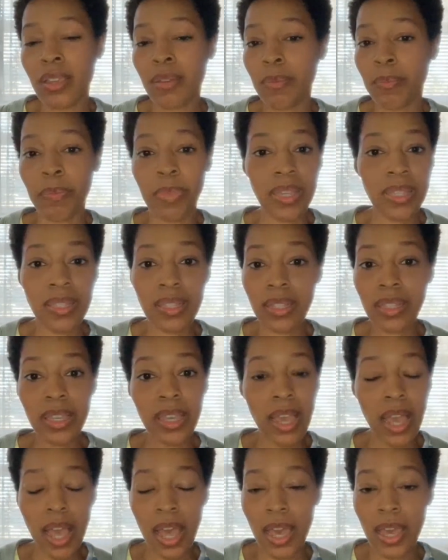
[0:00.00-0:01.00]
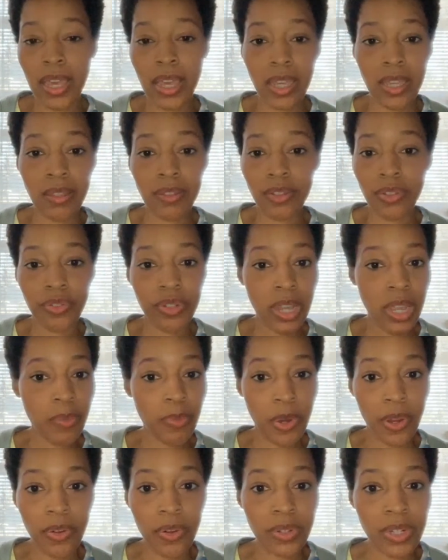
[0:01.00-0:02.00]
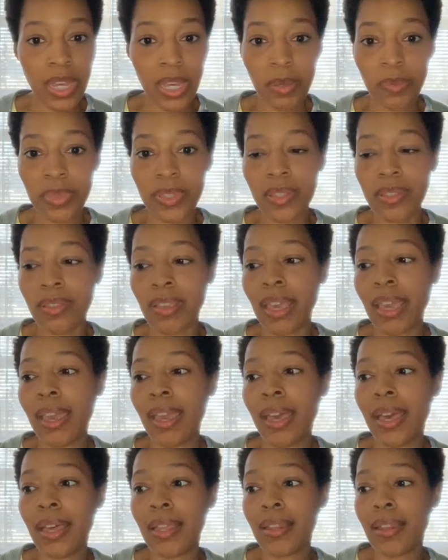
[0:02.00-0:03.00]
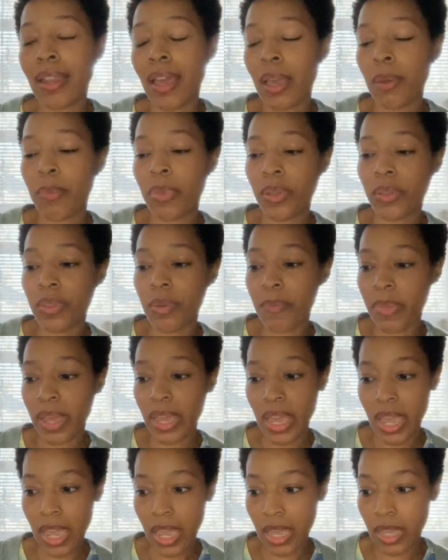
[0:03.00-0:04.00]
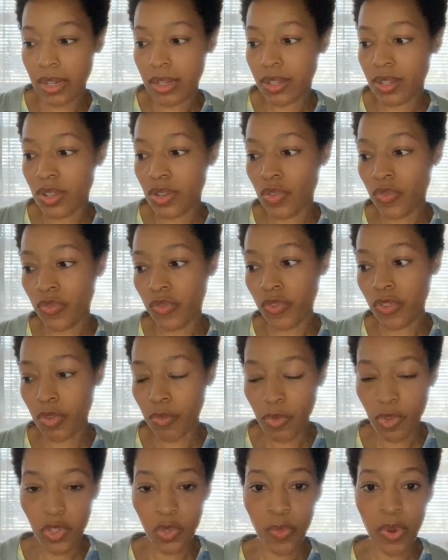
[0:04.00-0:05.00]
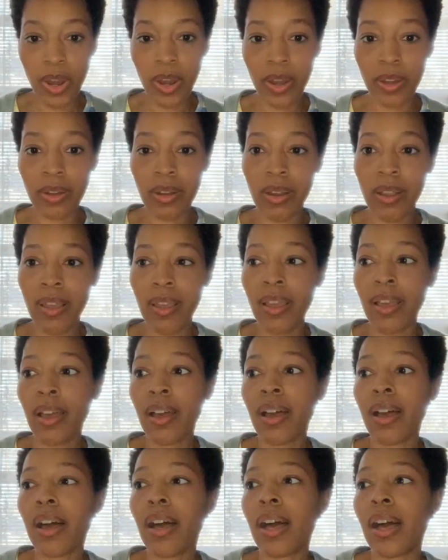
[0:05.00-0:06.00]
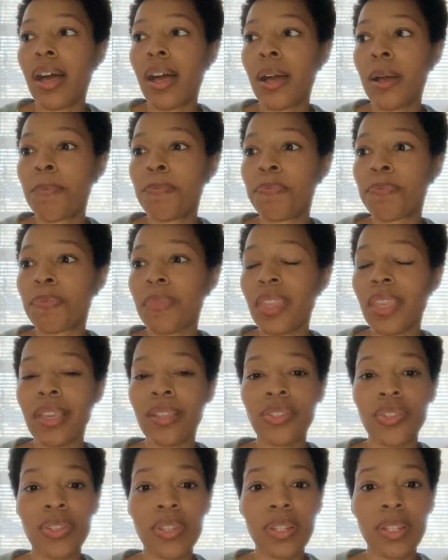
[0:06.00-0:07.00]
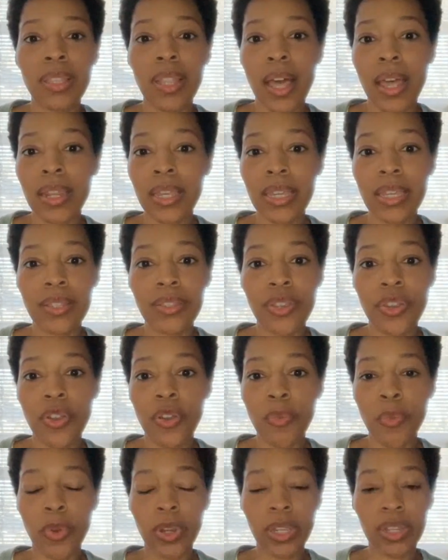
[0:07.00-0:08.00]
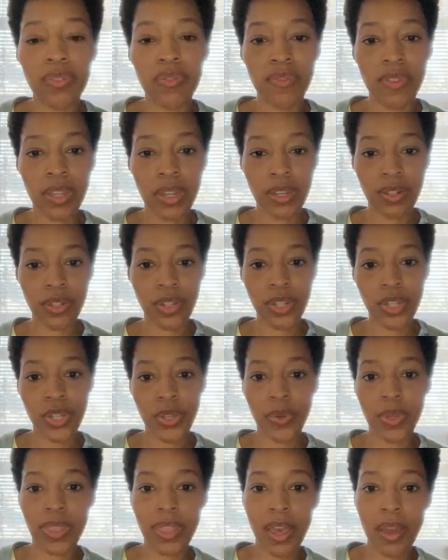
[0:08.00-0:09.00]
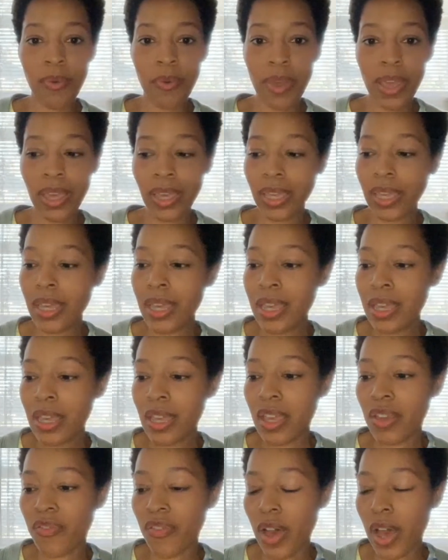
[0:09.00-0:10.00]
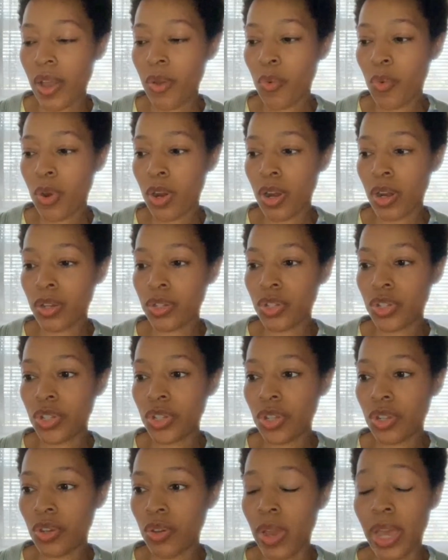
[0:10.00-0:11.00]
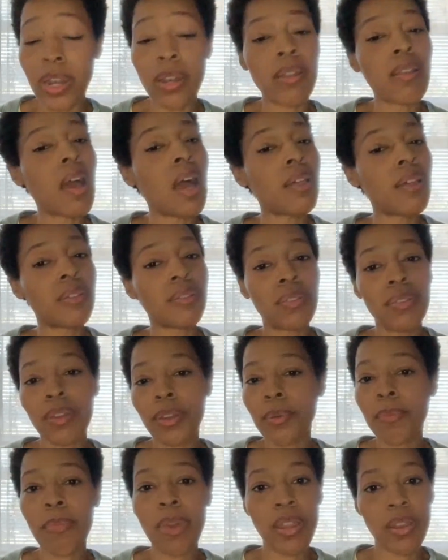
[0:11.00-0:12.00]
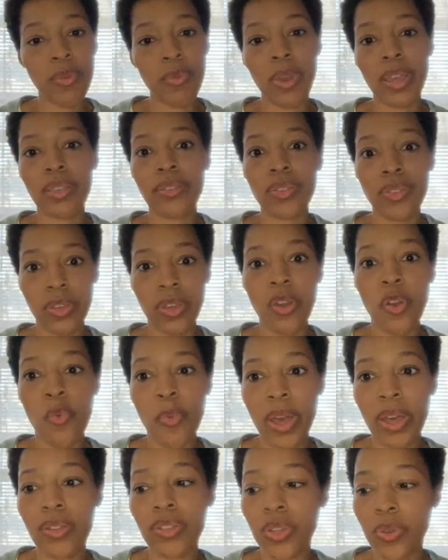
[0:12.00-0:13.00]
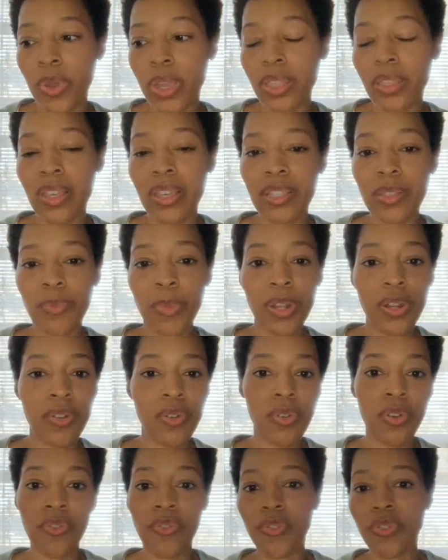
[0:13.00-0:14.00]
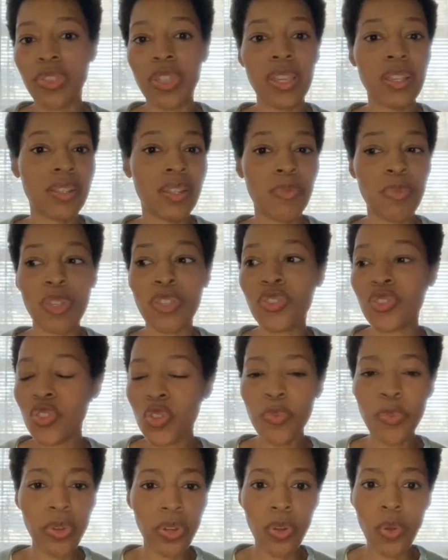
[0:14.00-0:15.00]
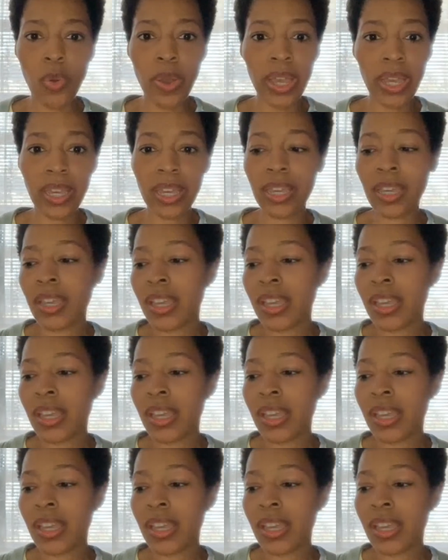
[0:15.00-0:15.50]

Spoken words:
basically I create prototypes and I build them by hand for the most part. It's just a lot easier and more convenient to do it that way. If I were to, and there are many ways to go about doing this, but in order for things to be super quick,